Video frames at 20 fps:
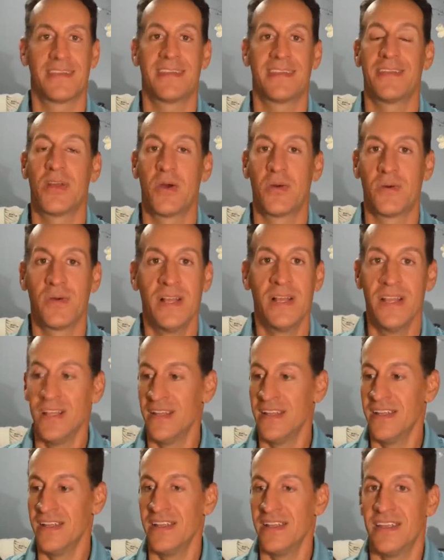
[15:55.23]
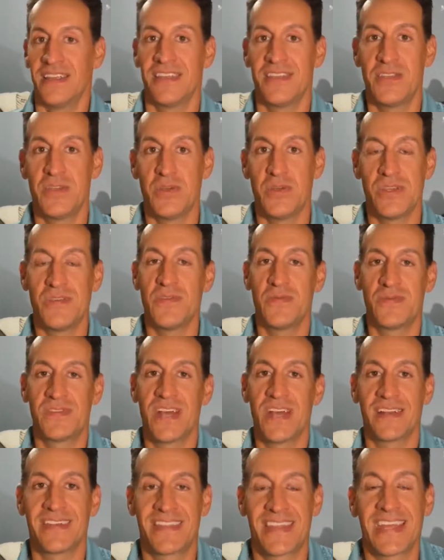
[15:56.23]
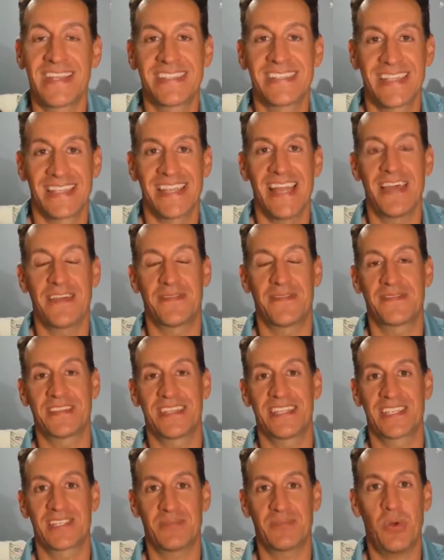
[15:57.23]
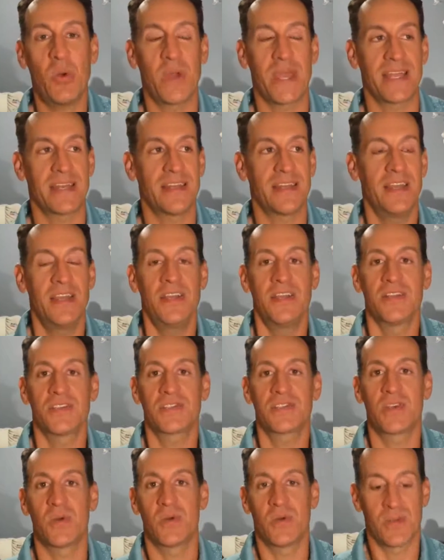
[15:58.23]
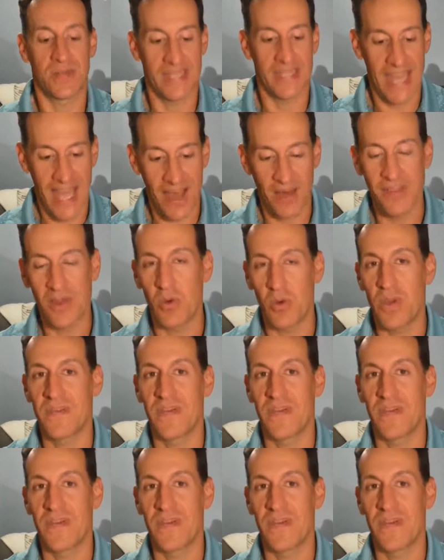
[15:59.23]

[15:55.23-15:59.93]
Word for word: You know, you, you've done things in life to this point. So now that we've